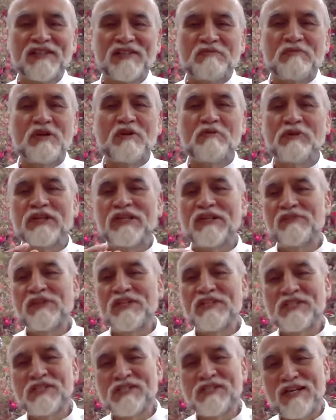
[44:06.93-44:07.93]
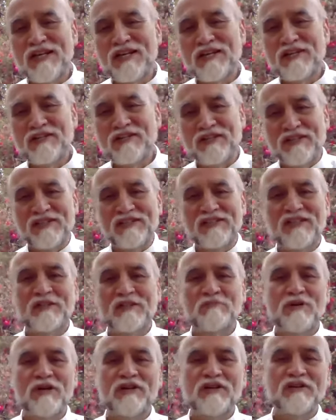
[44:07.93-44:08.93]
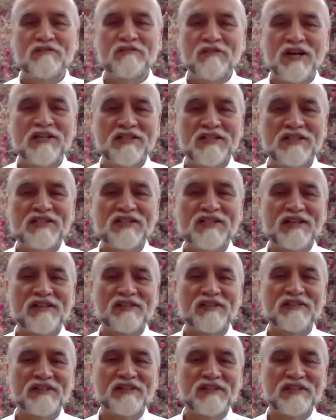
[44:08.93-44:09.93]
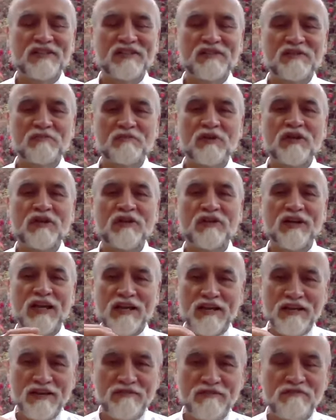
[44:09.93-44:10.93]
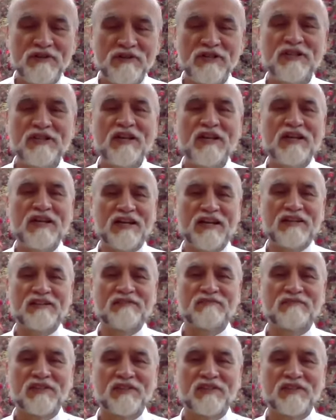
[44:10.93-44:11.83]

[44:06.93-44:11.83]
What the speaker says: we were given a sadhana, an aparigraha sadhana, where every day